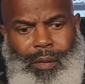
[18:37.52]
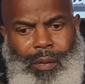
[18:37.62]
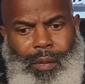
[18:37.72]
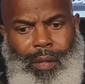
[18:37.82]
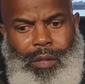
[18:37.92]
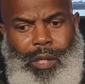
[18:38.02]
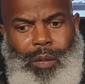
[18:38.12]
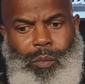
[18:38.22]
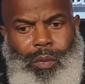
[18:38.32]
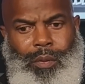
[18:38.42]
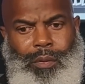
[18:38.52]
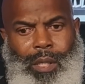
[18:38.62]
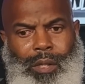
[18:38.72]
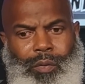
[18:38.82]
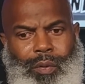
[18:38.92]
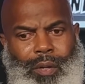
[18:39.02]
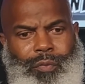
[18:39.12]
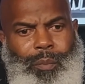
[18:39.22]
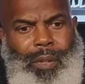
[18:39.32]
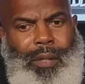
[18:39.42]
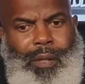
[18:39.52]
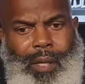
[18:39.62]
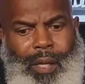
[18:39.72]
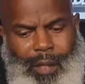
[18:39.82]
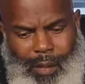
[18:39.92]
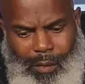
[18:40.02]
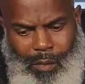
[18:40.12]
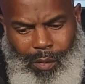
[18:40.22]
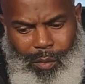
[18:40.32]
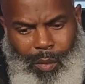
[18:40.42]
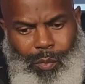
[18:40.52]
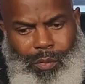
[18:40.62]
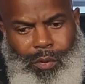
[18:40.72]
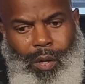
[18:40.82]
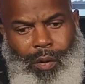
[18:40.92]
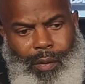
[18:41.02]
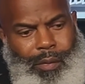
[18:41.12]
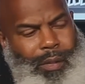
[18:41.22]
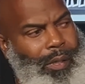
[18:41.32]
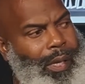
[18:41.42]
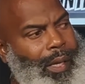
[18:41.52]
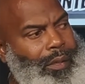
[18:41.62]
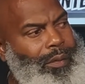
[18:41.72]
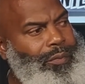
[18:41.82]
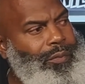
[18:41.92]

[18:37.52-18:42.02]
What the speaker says: that you ain't want to take the credit for being the head. You know, it was y'all as a collective.